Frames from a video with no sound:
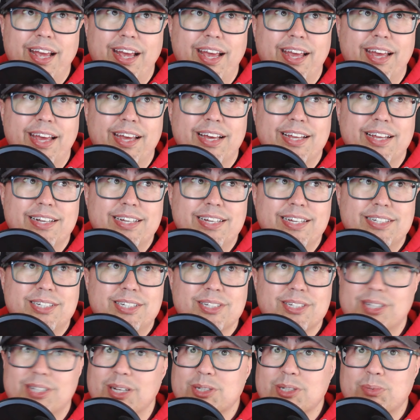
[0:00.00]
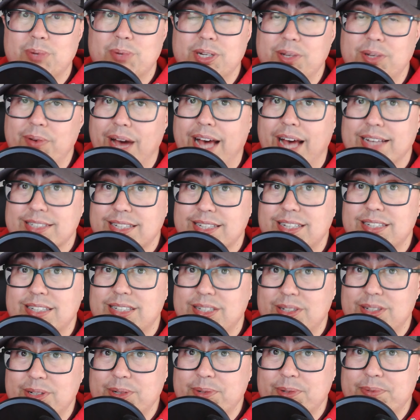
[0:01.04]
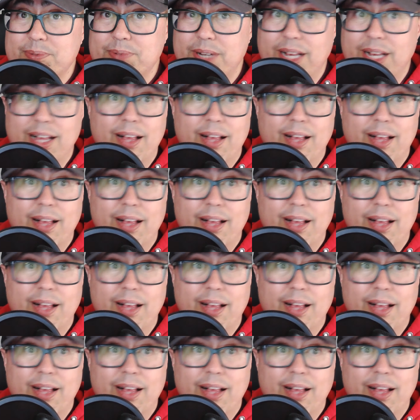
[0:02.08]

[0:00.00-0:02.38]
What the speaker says: and it just does what you ask it to do.